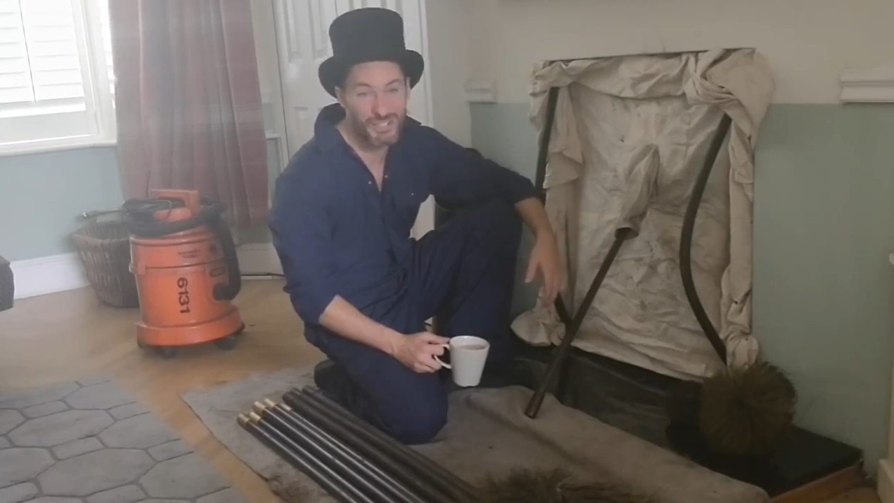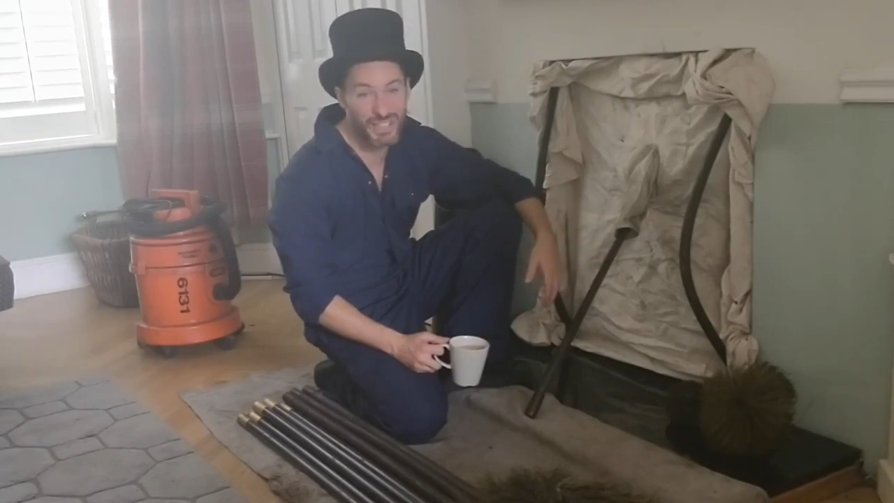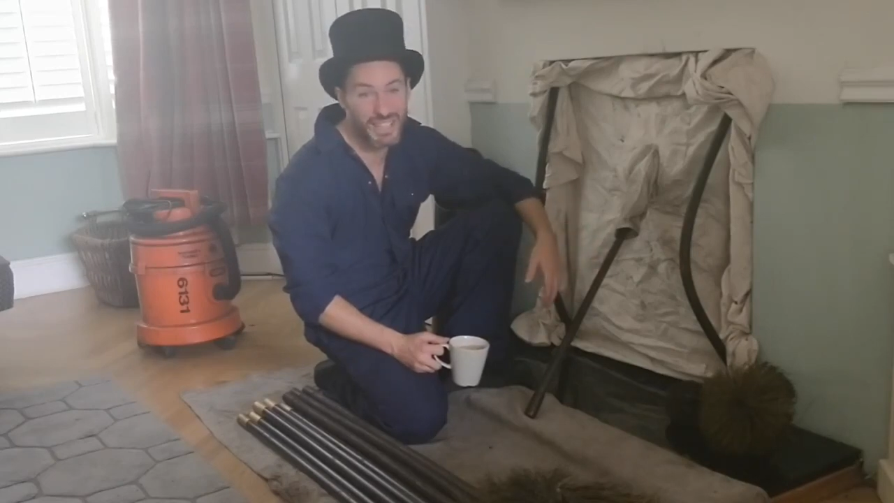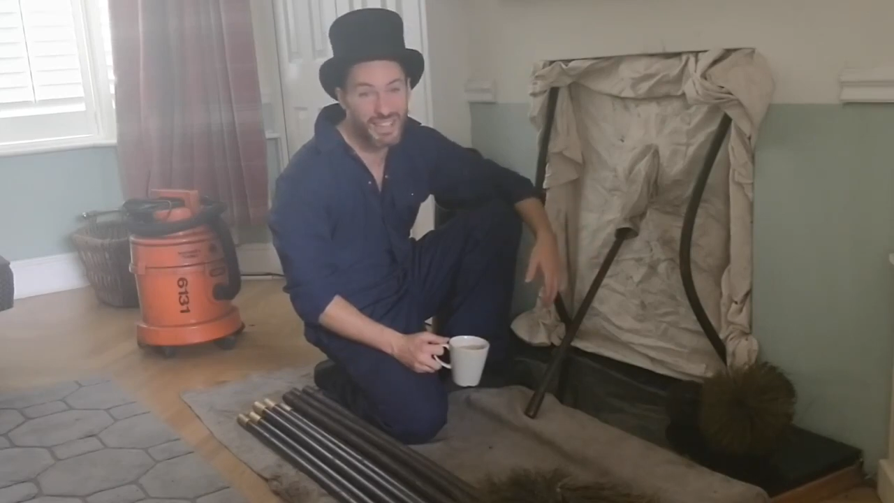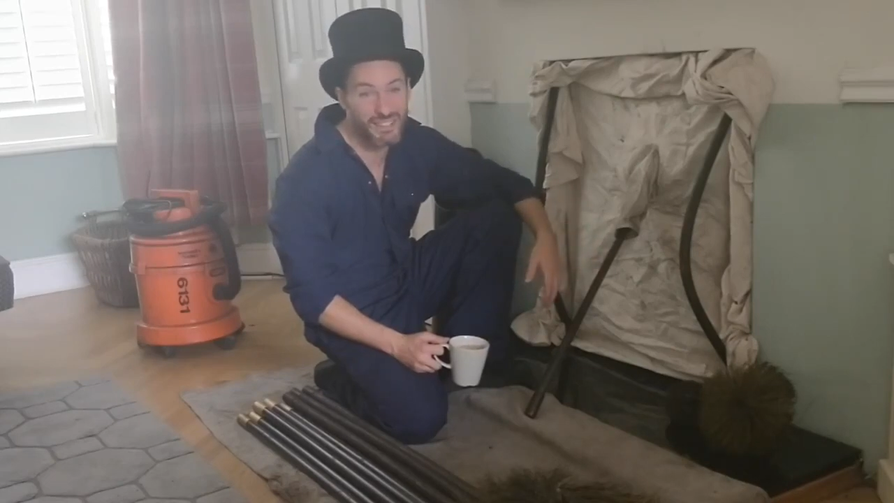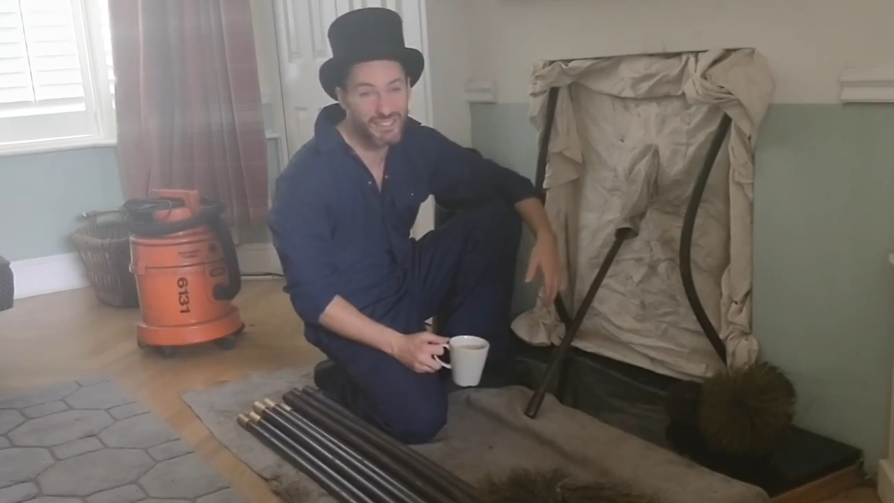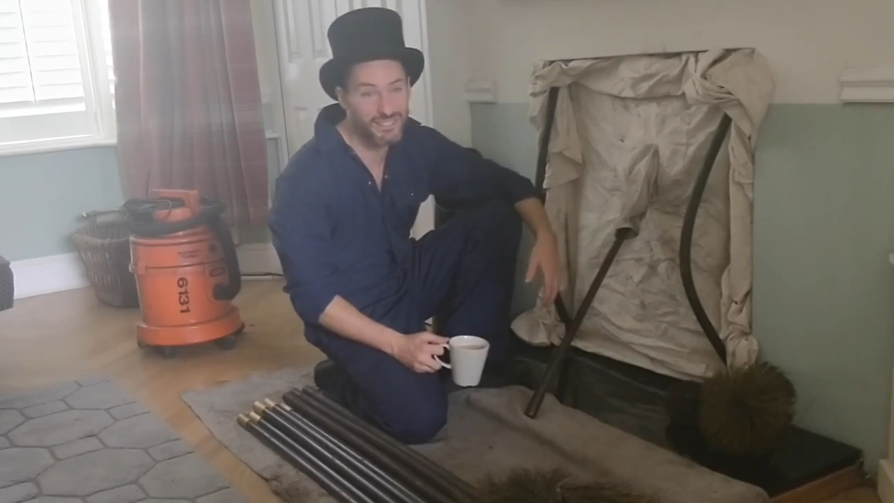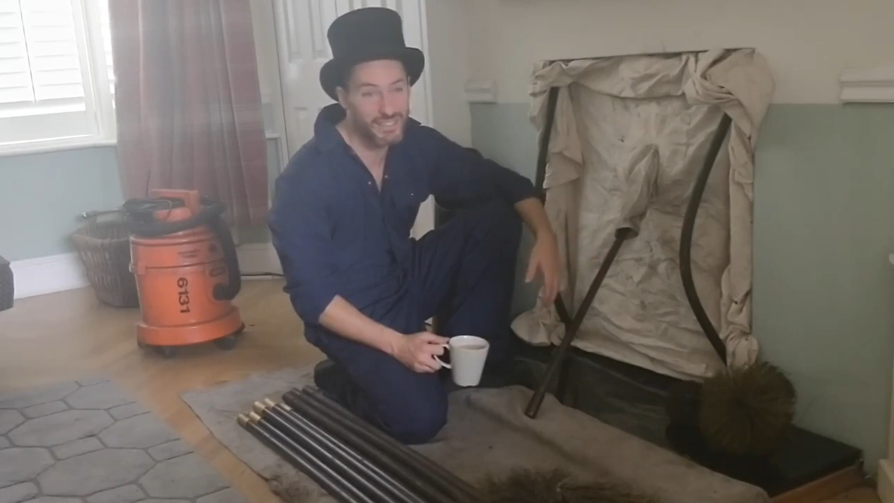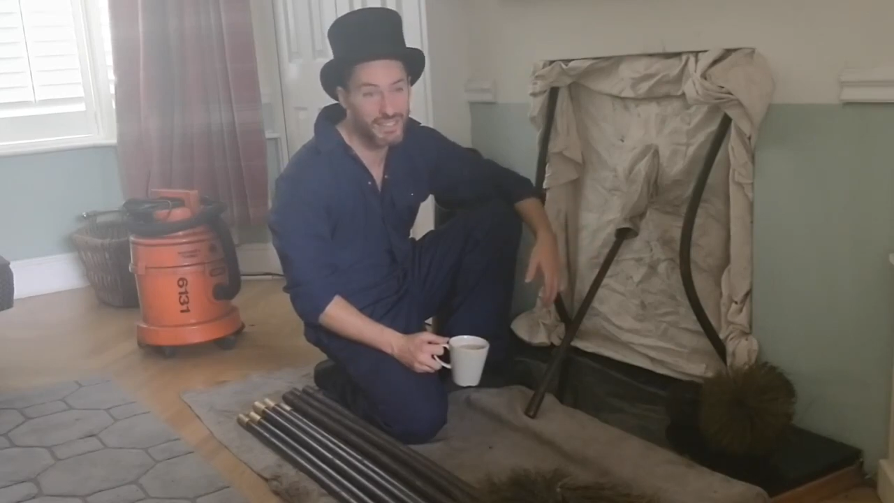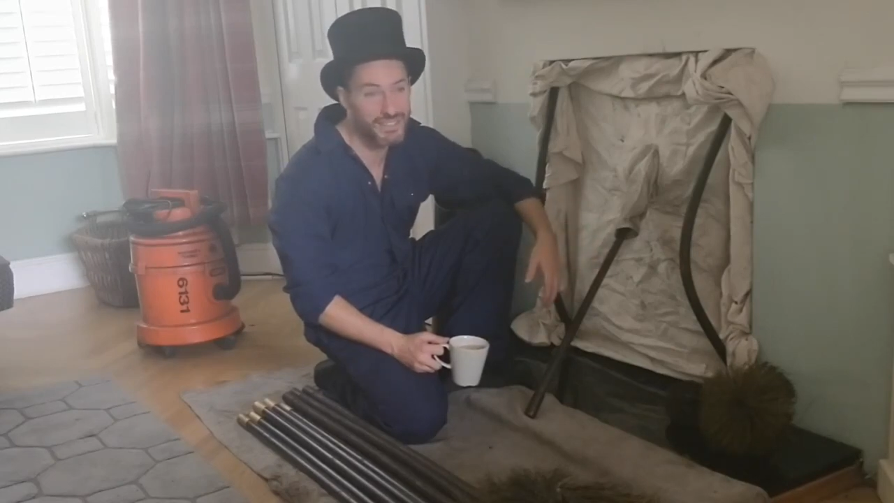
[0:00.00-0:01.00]
do it either
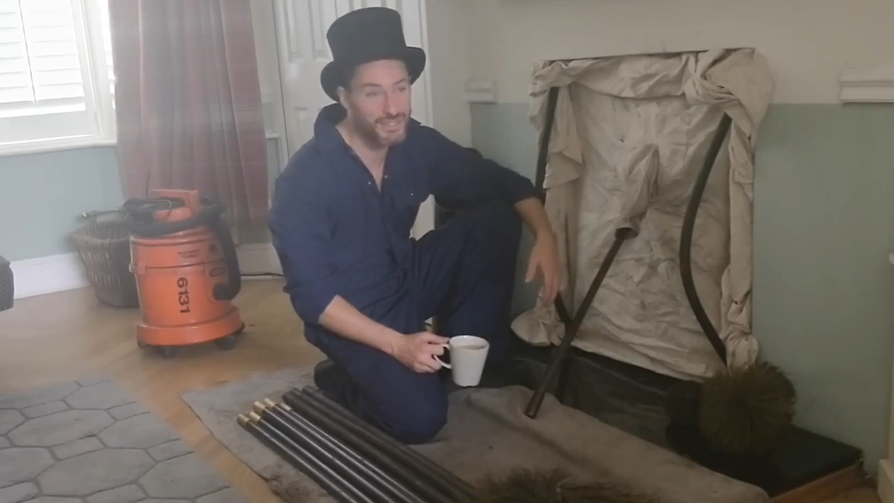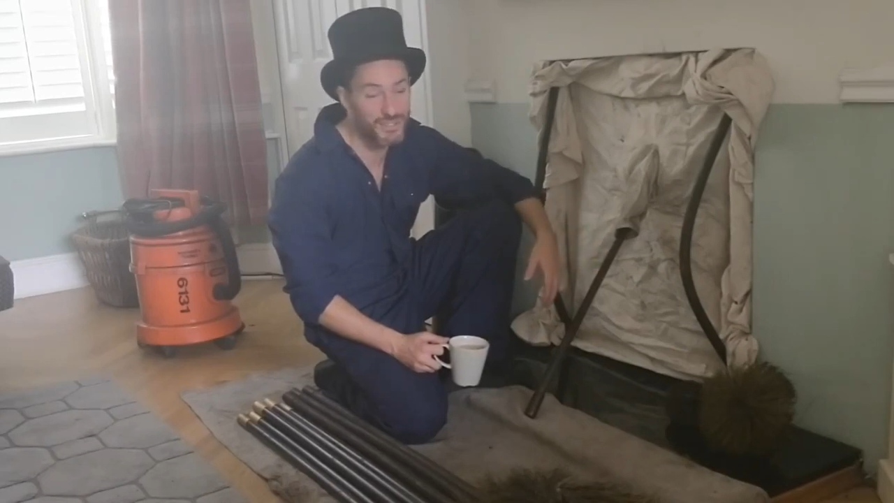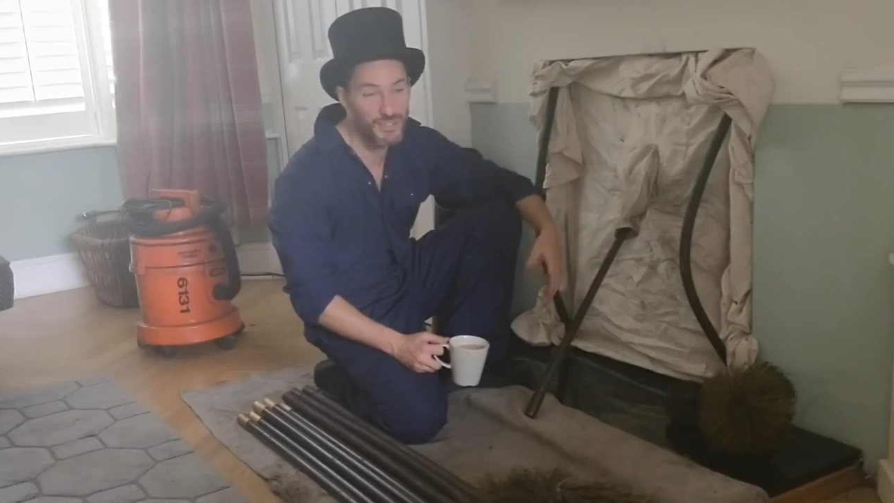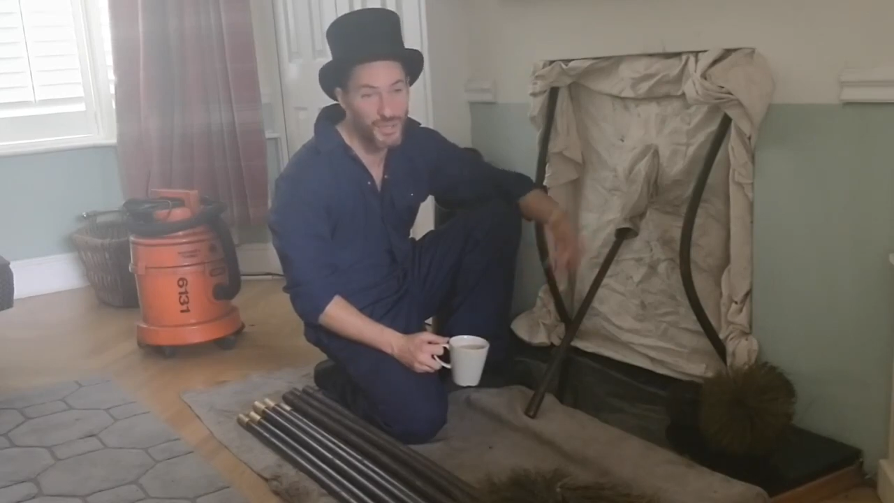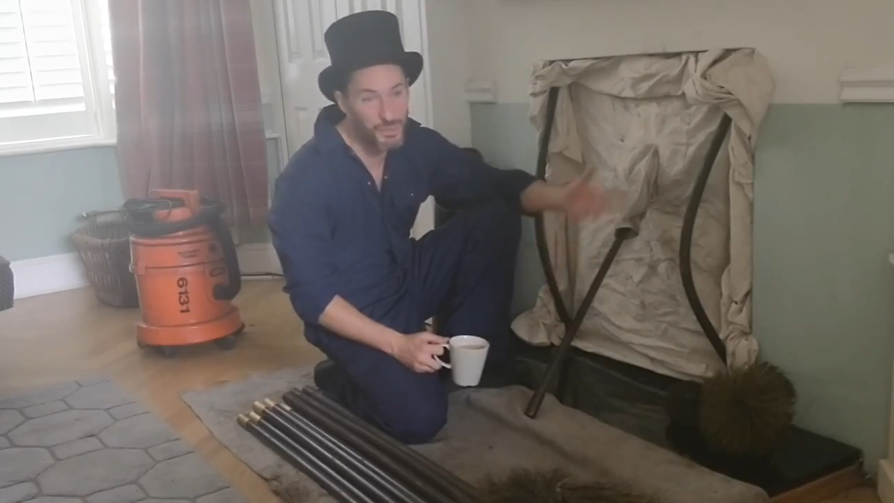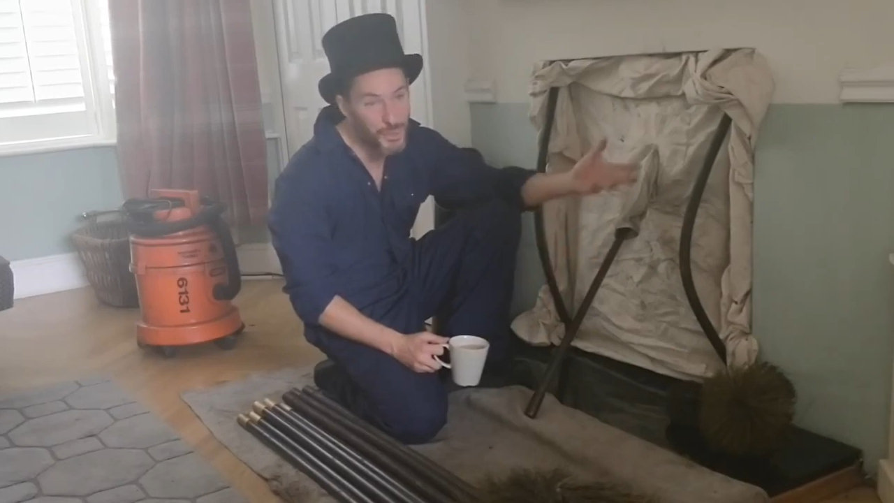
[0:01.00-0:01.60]
because it's just too